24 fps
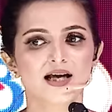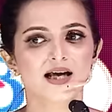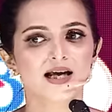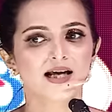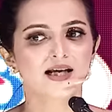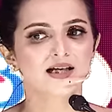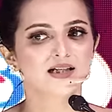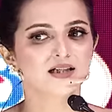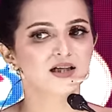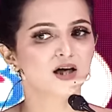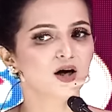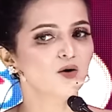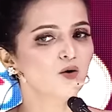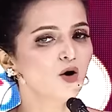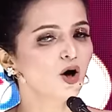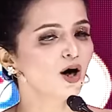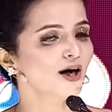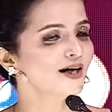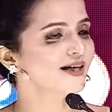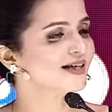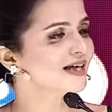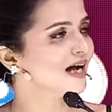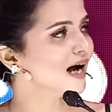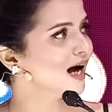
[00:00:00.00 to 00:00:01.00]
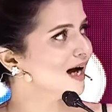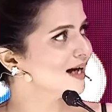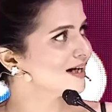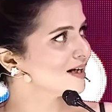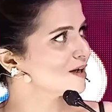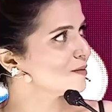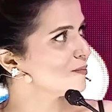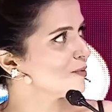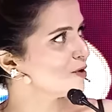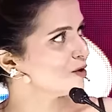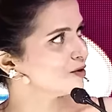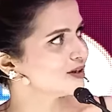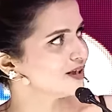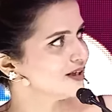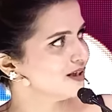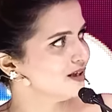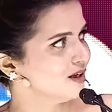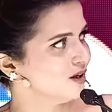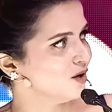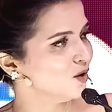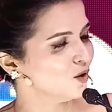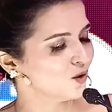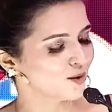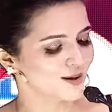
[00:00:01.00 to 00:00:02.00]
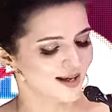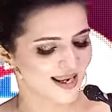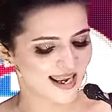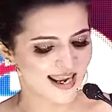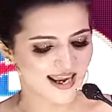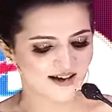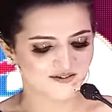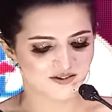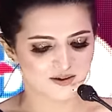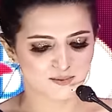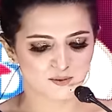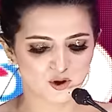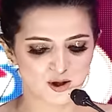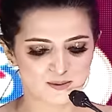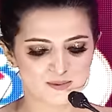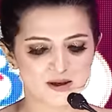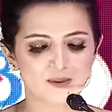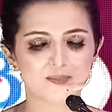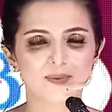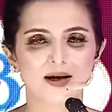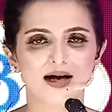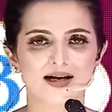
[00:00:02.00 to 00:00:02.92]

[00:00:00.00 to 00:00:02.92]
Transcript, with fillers: This award is AV.